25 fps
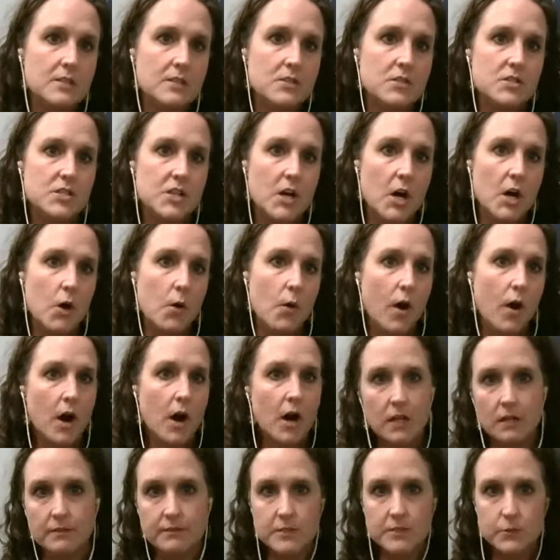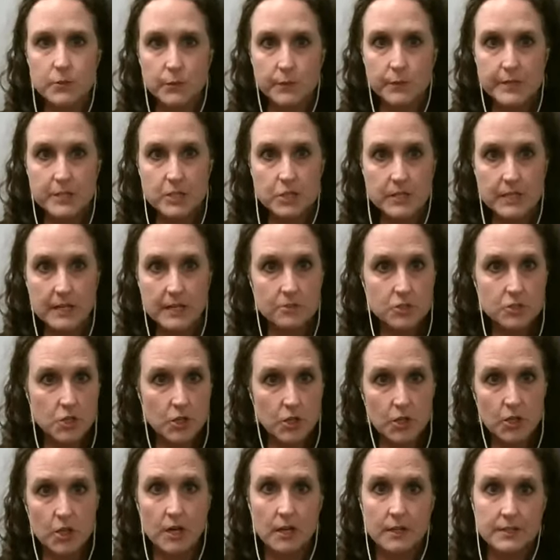So all of us were reaching out to
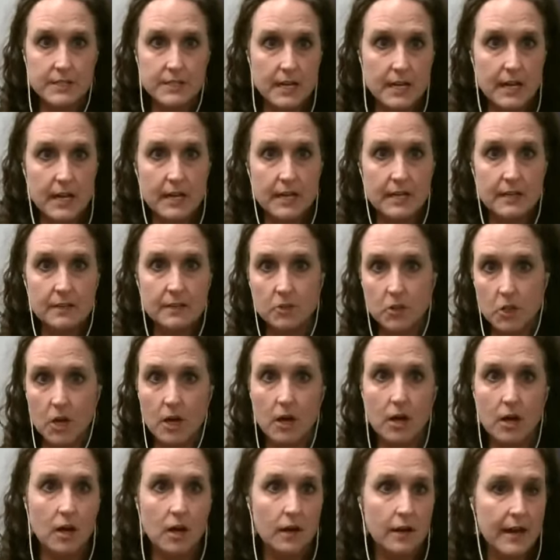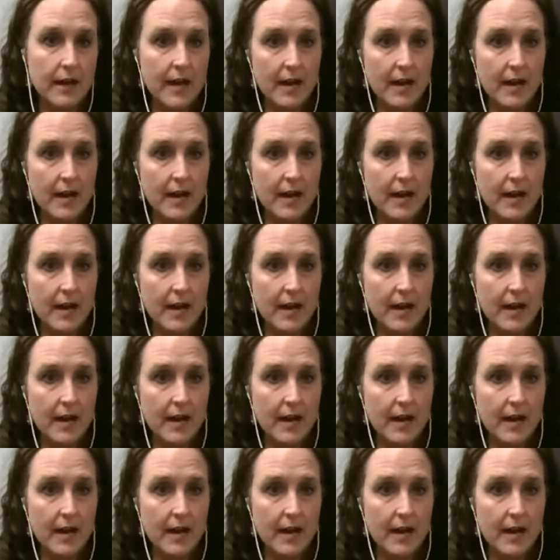her all day long.